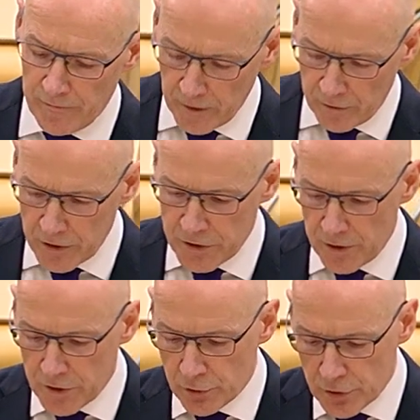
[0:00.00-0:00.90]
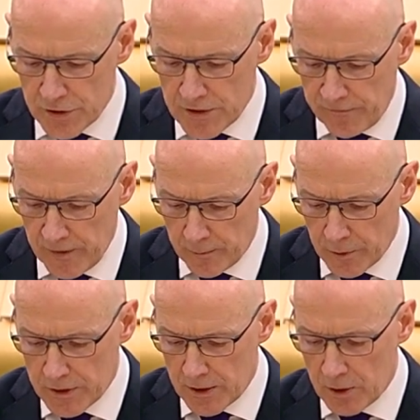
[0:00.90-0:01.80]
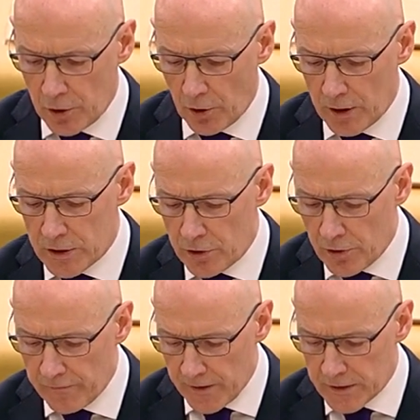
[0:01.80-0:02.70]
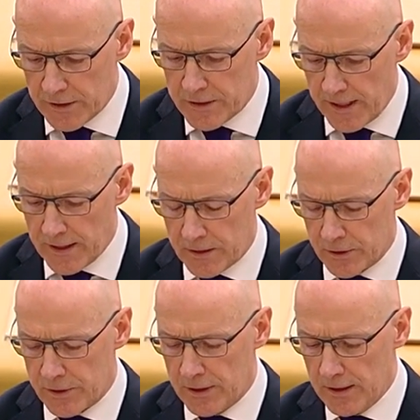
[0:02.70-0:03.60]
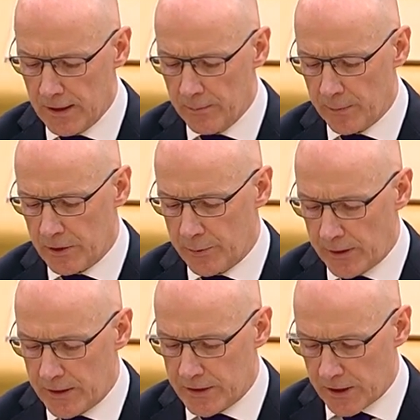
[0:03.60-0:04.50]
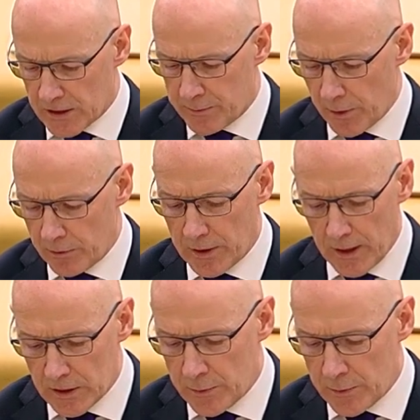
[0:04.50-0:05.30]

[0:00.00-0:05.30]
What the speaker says: increased the resources available to the college and university sectors by £26 million and